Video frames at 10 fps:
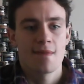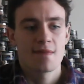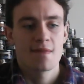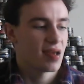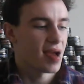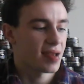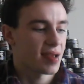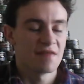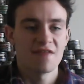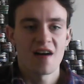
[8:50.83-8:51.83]
so yeah,
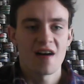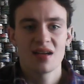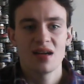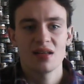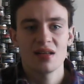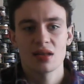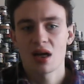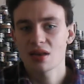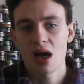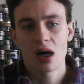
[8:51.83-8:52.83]
again, fine cut,
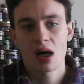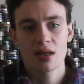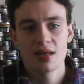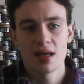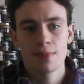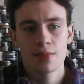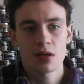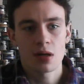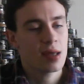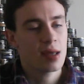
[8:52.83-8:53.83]
not that hard to dip.
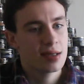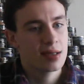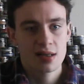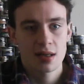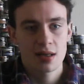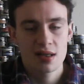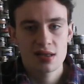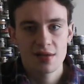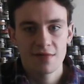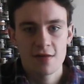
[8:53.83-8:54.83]
Don't get
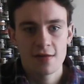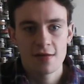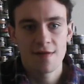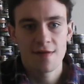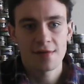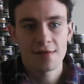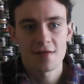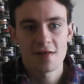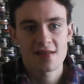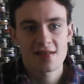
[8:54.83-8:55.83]
discouraged if you fail the
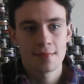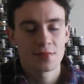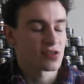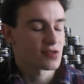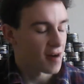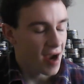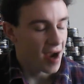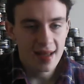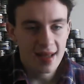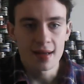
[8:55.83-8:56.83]
first time. Just try
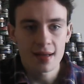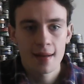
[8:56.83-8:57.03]
it again.